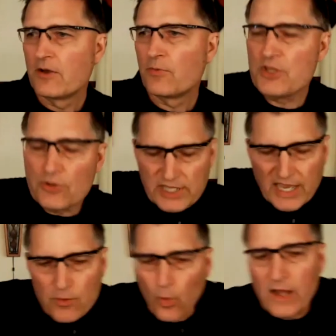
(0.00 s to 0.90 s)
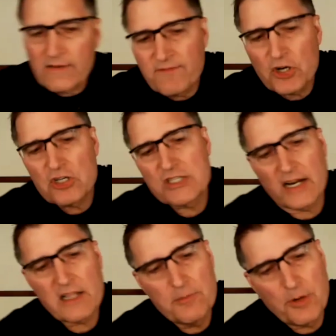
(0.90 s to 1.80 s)
When you take one verse
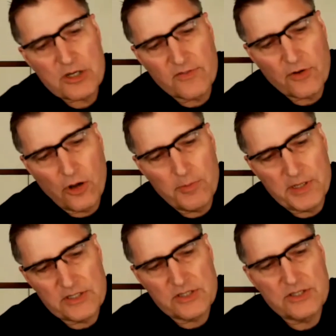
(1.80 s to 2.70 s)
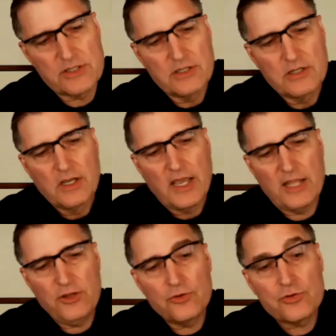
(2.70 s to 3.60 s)
out of the book of Romans
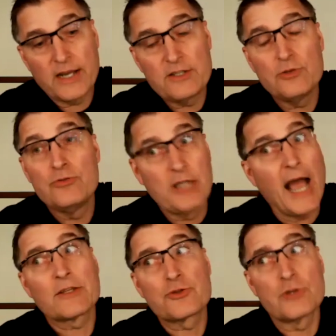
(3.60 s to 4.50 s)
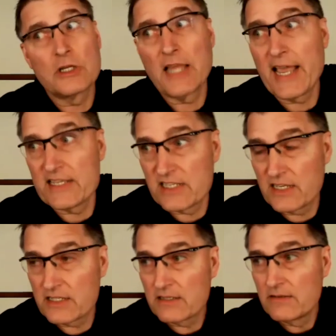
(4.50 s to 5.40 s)
and you try to doctrinalize
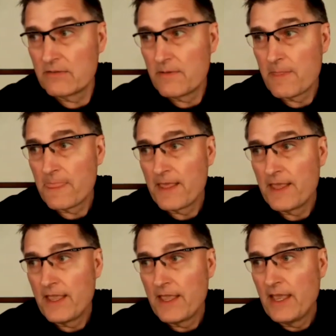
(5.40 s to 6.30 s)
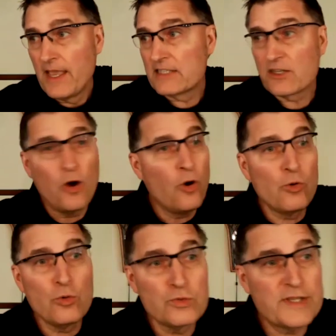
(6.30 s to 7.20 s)
it, it's a
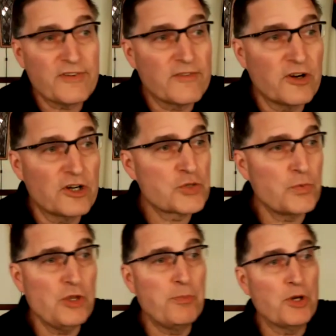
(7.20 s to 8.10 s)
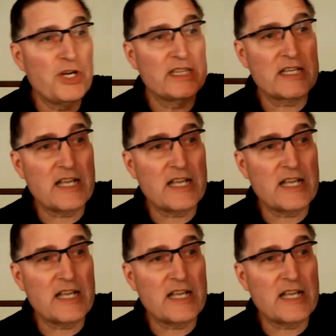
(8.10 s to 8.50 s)
whole different verse when you put it in the